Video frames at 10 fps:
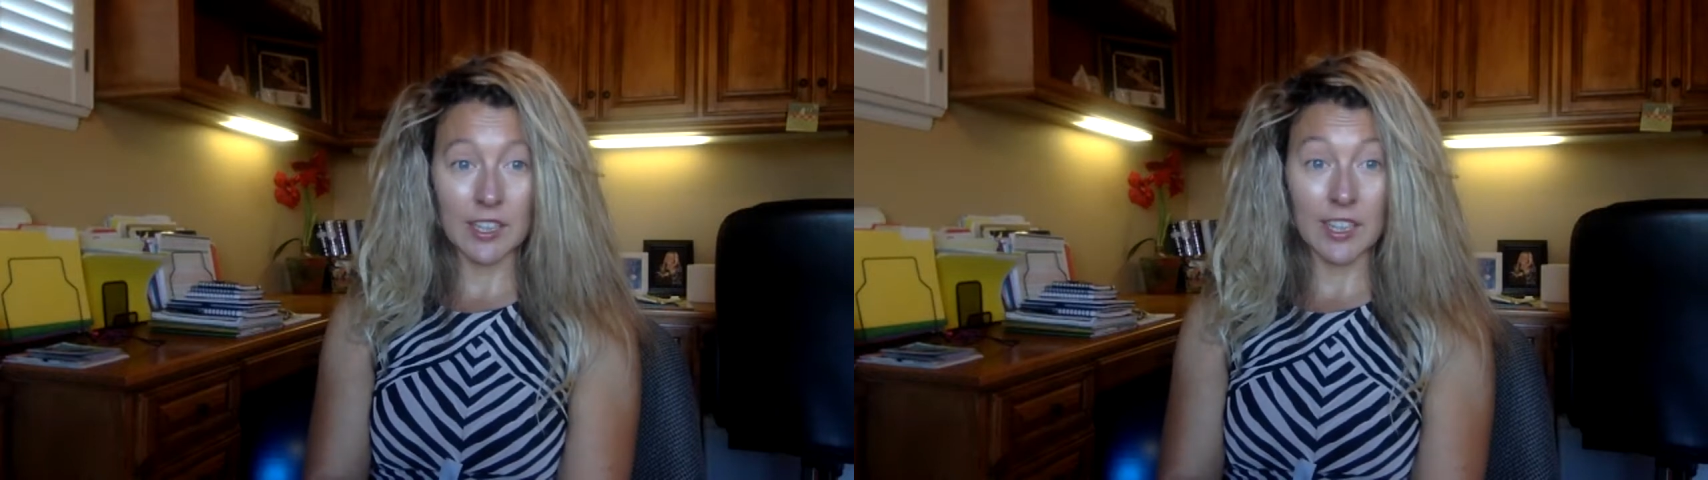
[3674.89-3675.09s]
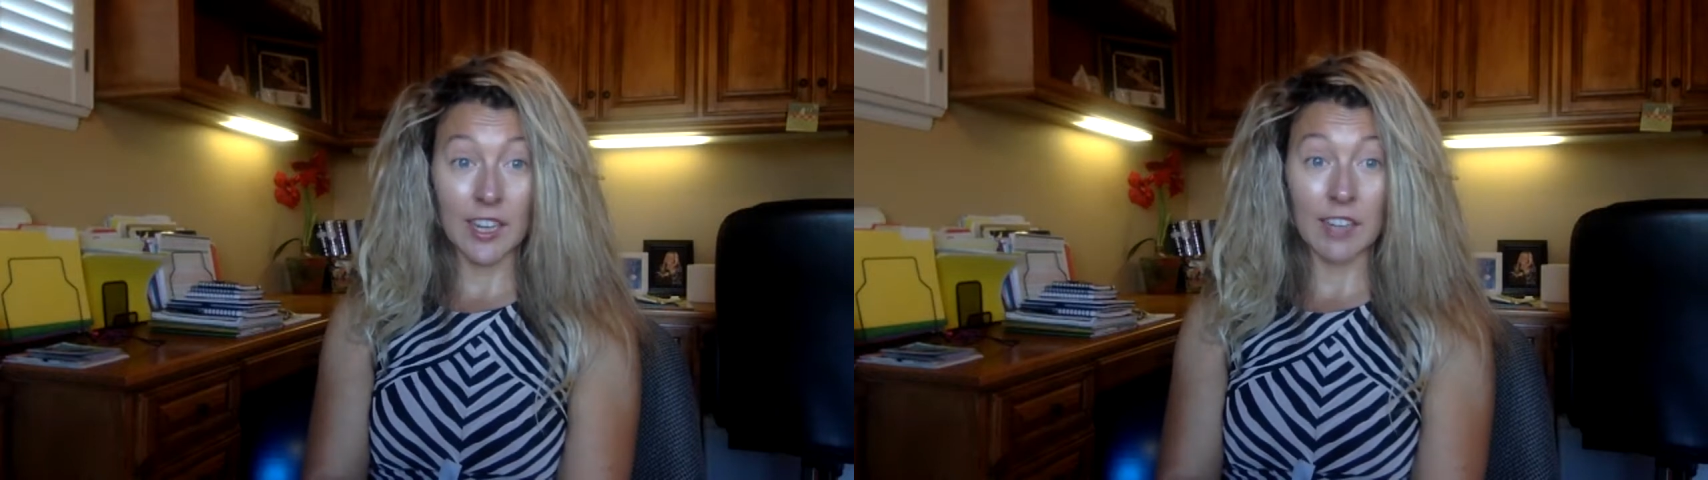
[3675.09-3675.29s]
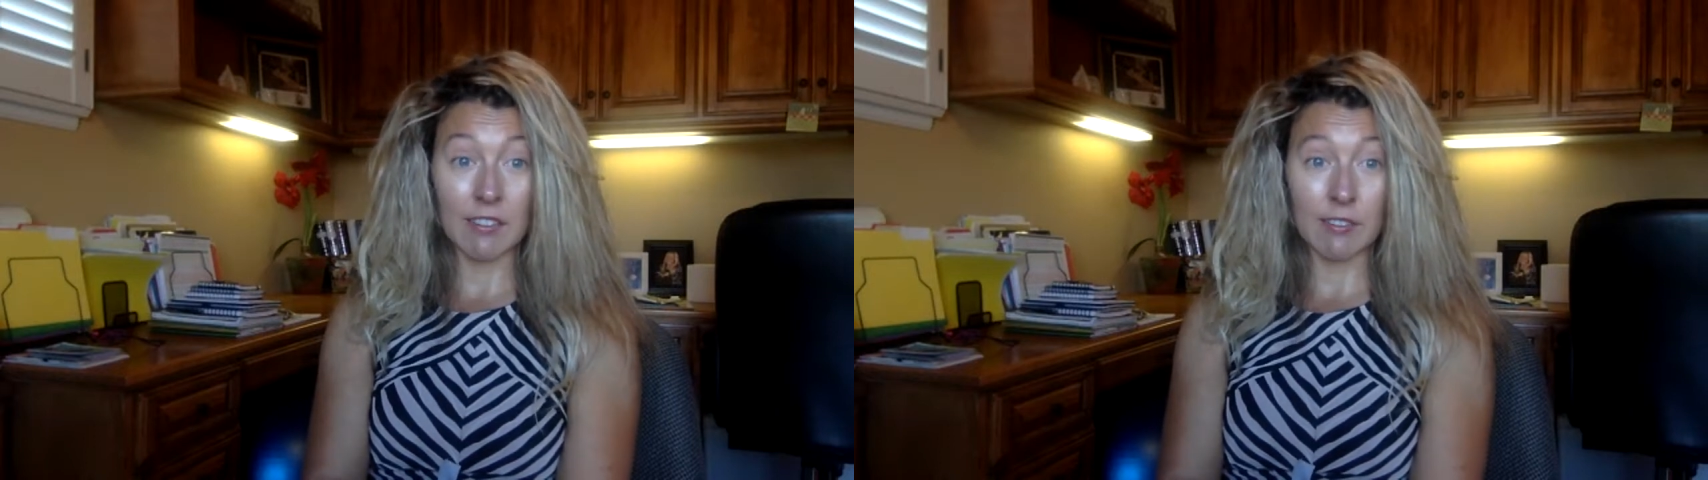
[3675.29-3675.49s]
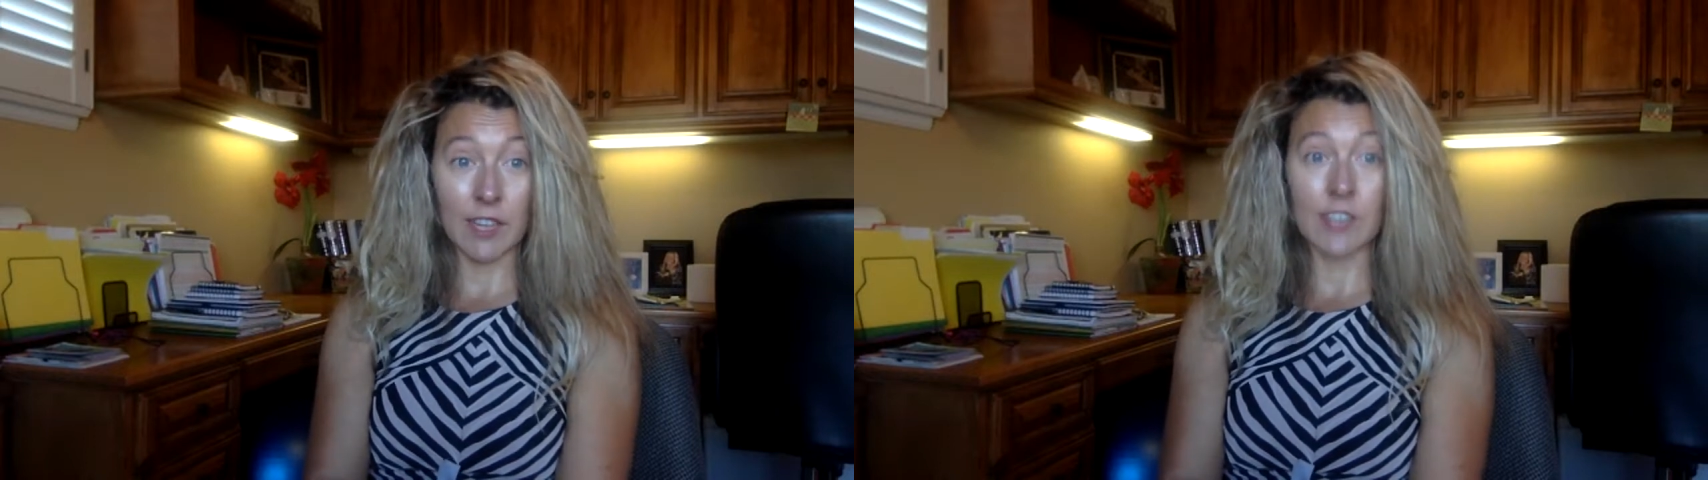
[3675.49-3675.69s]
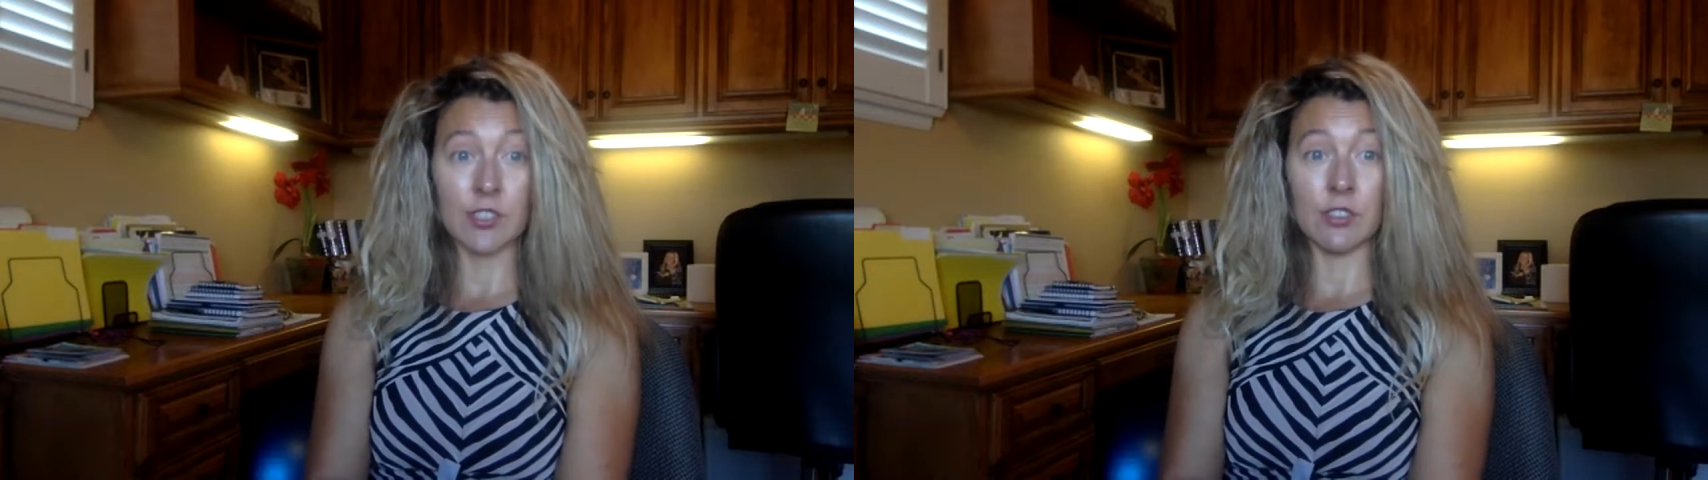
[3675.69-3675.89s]
and I
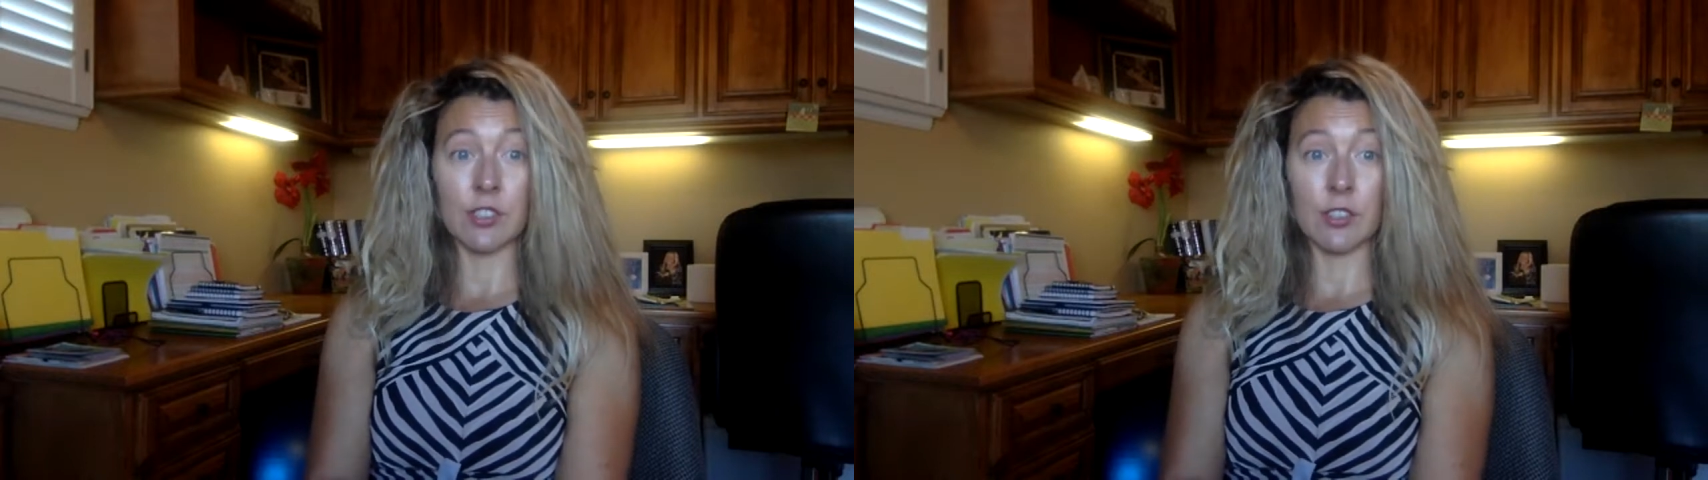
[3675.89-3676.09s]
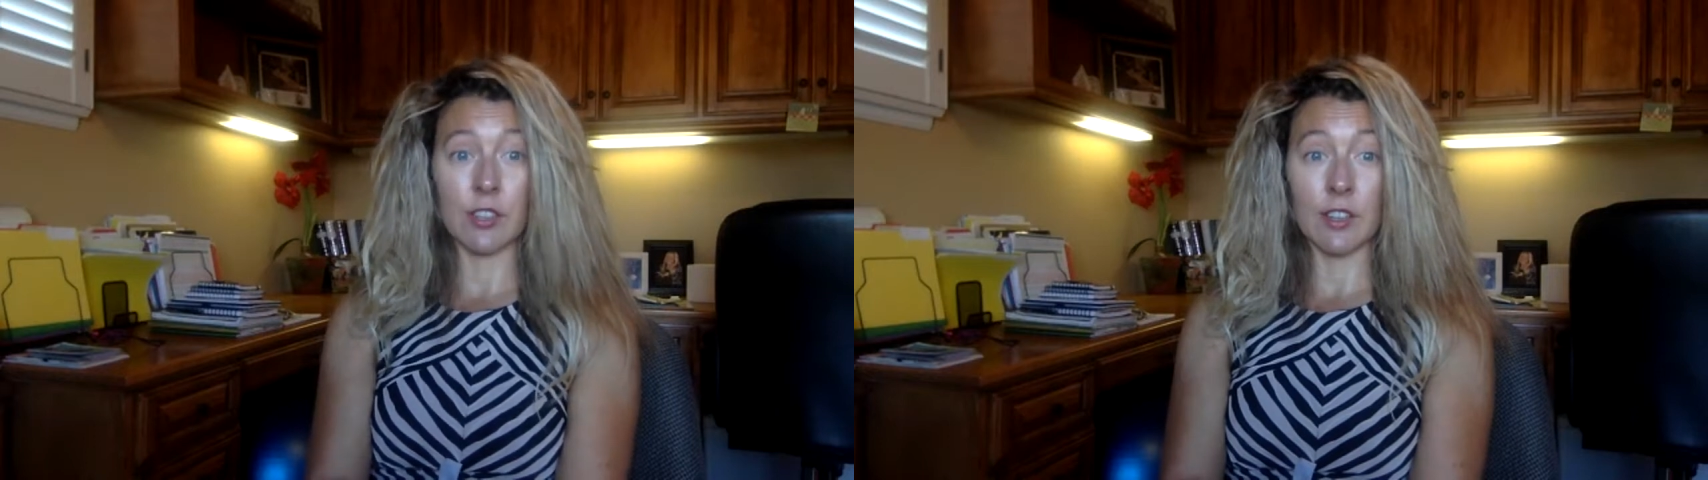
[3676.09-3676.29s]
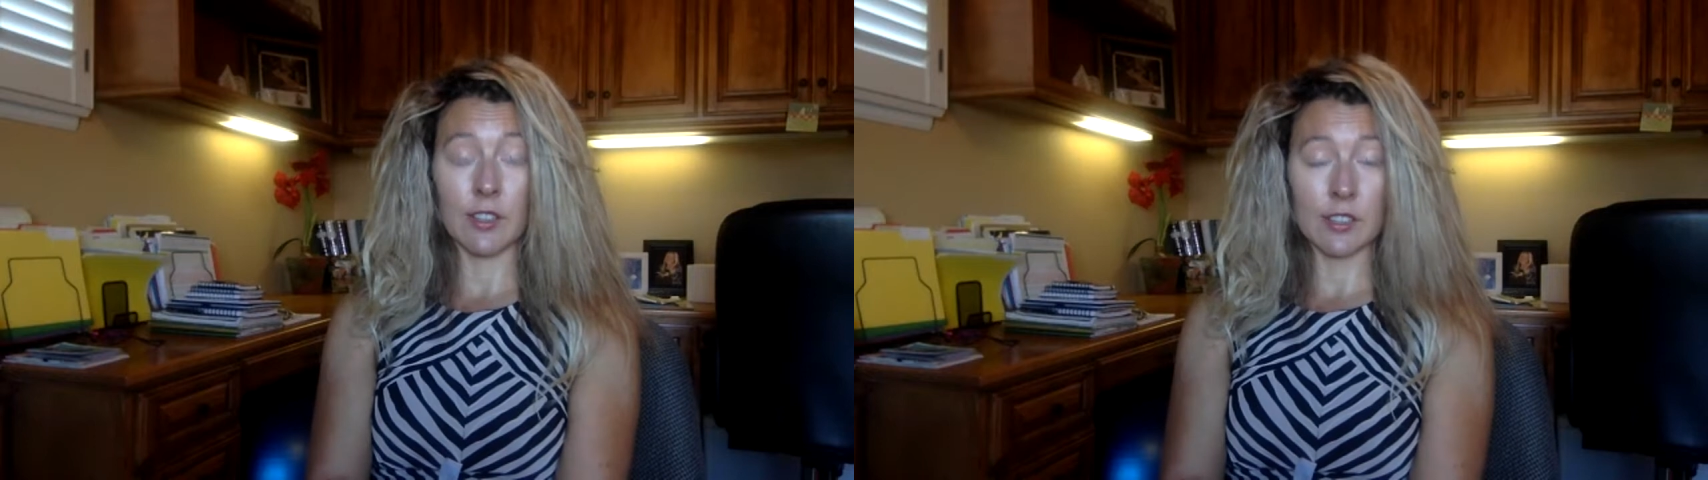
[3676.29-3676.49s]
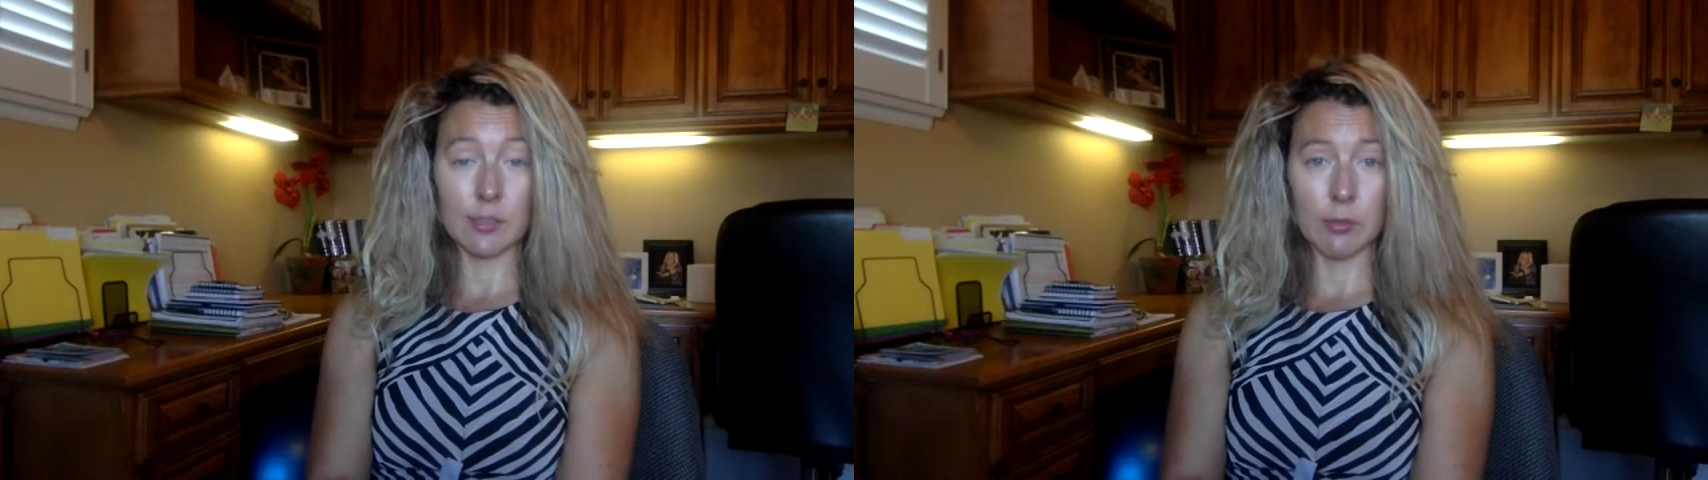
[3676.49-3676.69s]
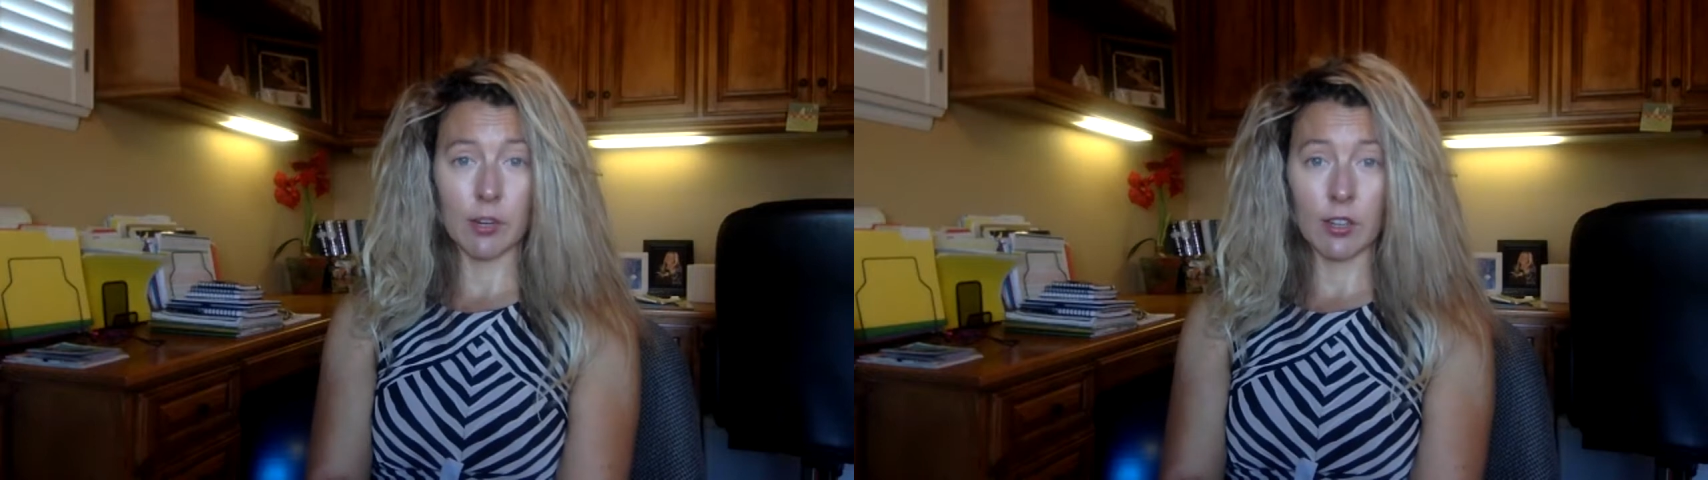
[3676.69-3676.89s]
advise you to. I think it's
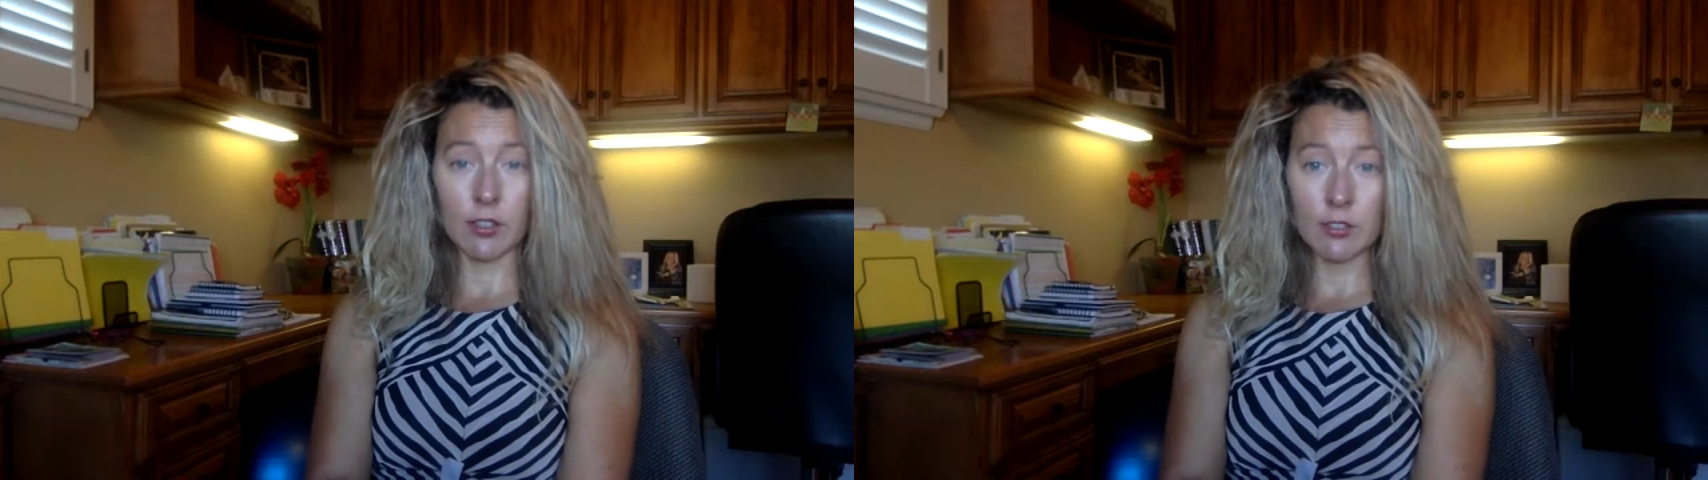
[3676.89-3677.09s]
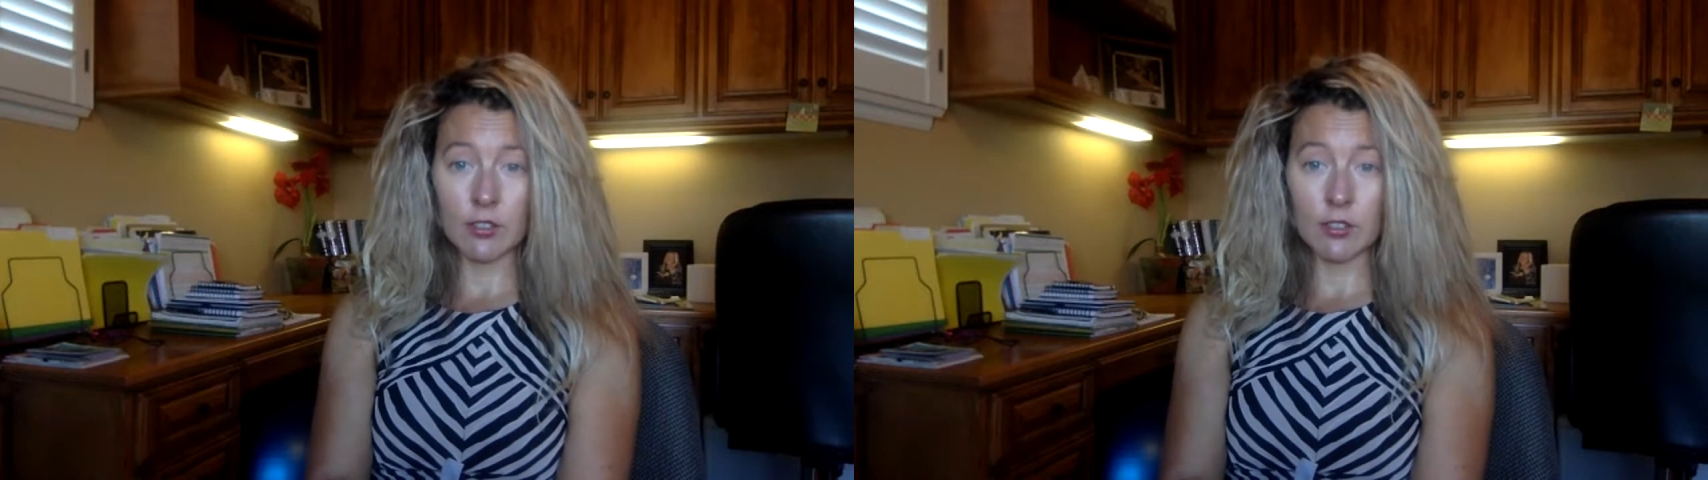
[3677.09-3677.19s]
smart.